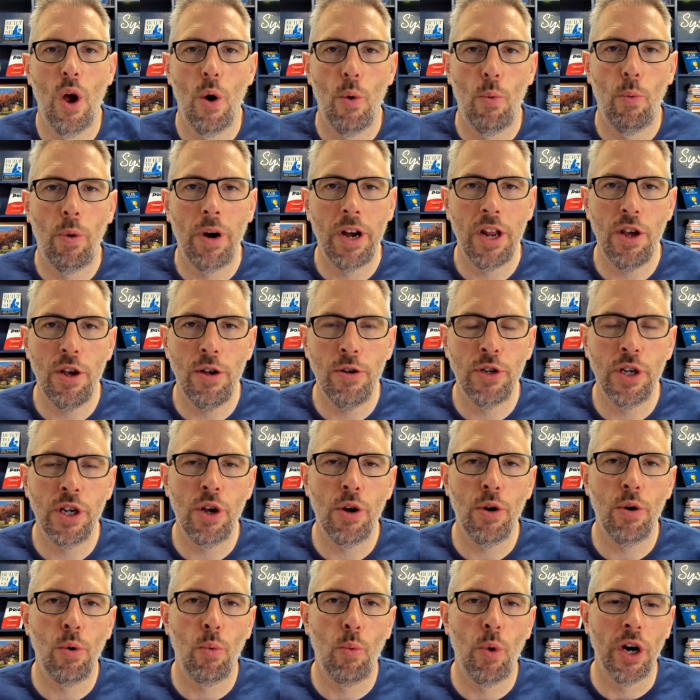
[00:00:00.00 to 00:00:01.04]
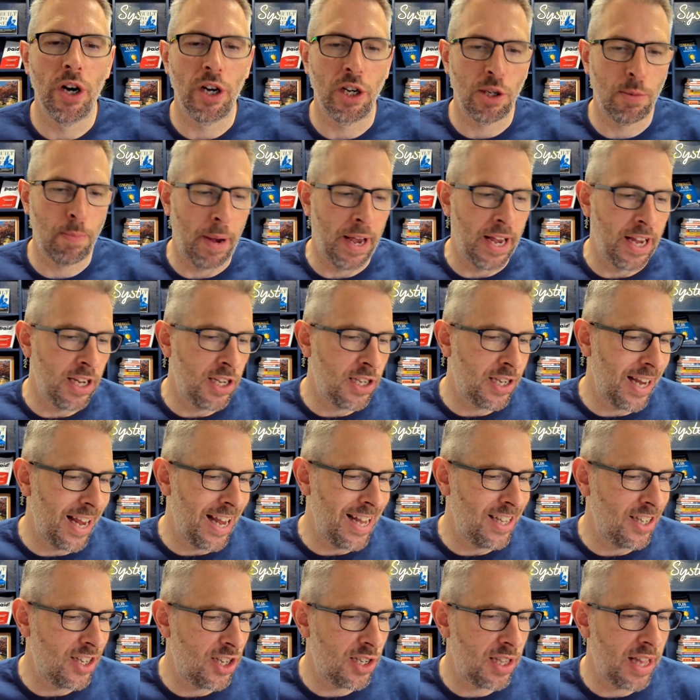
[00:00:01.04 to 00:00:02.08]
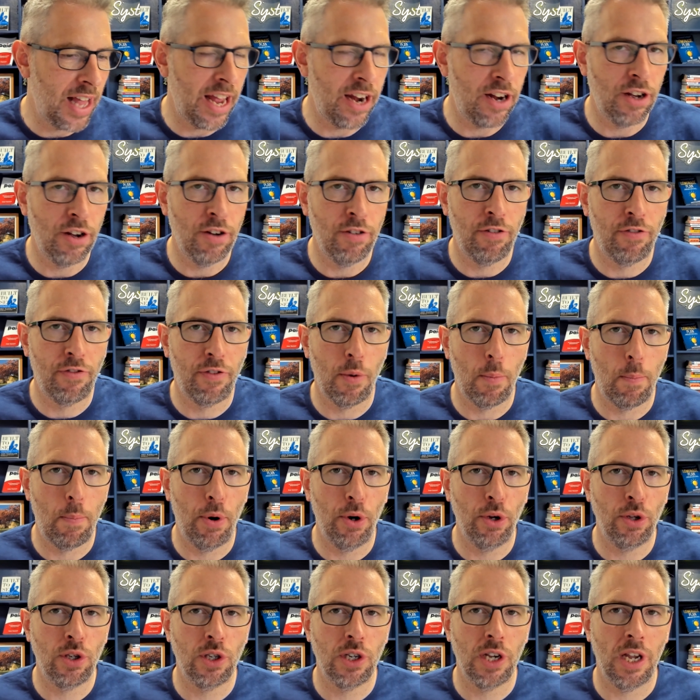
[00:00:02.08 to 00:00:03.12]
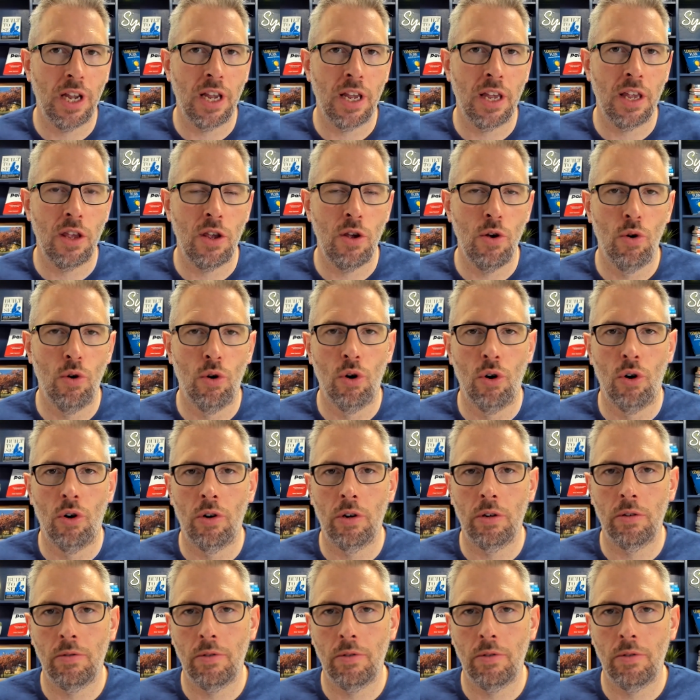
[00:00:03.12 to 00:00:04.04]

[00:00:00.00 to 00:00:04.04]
When you're using Google Workspace, instead of putting your